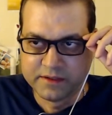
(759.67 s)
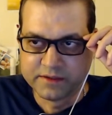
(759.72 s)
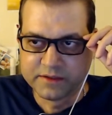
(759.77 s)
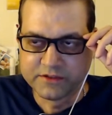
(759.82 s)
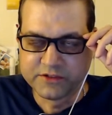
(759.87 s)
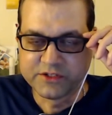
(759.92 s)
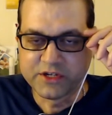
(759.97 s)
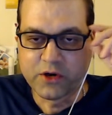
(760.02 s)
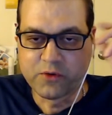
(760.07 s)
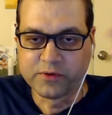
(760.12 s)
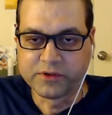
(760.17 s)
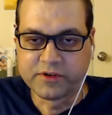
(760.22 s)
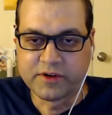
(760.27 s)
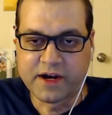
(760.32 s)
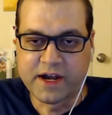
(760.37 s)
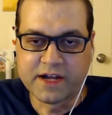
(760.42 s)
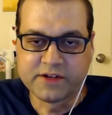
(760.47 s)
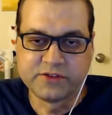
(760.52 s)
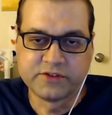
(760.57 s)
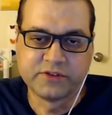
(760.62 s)
The shell would
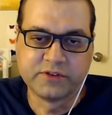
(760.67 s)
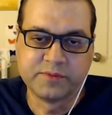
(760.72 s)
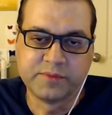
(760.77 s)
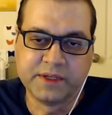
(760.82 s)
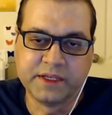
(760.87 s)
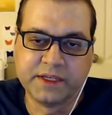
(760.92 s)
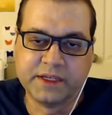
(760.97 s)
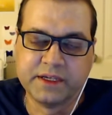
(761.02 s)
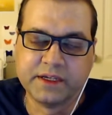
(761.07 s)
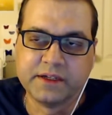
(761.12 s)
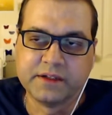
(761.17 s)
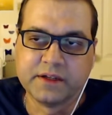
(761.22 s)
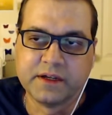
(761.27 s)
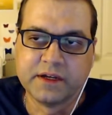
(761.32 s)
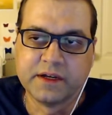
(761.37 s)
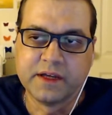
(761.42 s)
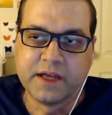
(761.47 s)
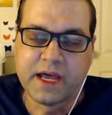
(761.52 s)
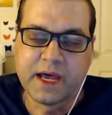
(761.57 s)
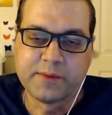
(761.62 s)
crash on me,
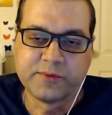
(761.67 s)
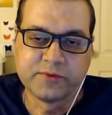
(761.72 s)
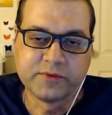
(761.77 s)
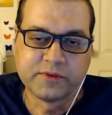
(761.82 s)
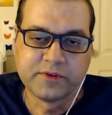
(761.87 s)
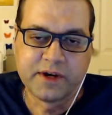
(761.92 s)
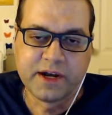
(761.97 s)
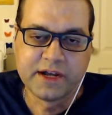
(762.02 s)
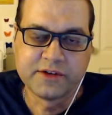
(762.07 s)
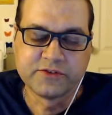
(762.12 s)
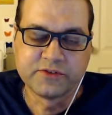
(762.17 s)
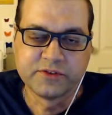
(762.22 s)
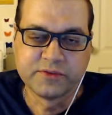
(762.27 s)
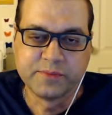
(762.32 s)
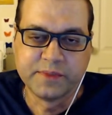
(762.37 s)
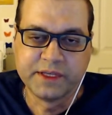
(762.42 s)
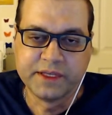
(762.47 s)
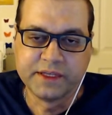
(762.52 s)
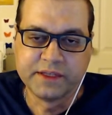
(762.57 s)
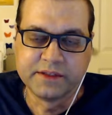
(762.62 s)
apps would crash on
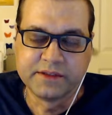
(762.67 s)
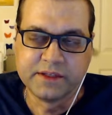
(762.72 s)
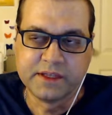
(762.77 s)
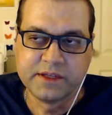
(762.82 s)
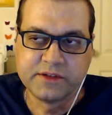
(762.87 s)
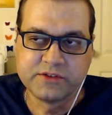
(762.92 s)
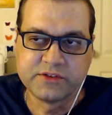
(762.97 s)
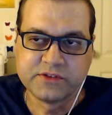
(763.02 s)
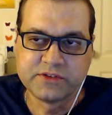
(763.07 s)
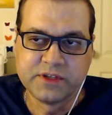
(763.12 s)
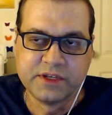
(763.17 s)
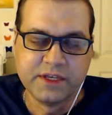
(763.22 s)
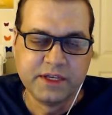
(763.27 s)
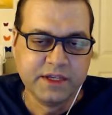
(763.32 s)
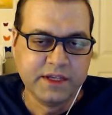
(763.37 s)
me, and it just,